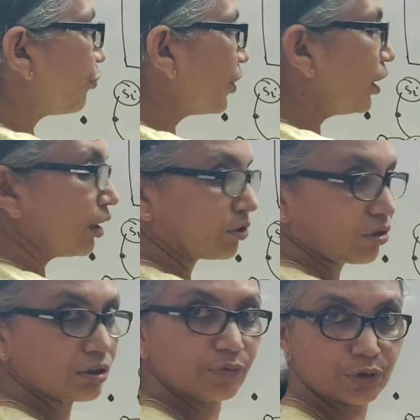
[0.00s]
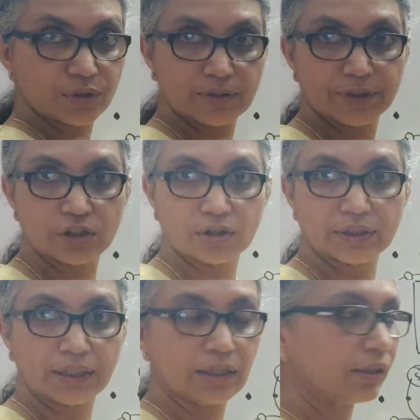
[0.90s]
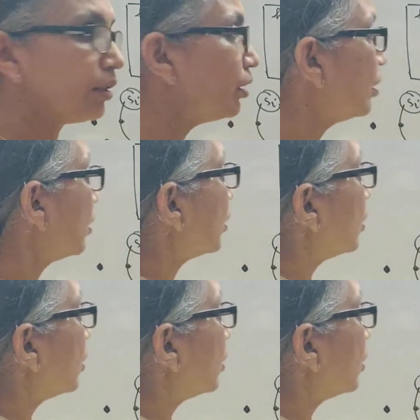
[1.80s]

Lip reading: their free electrons, which was a majority carrier.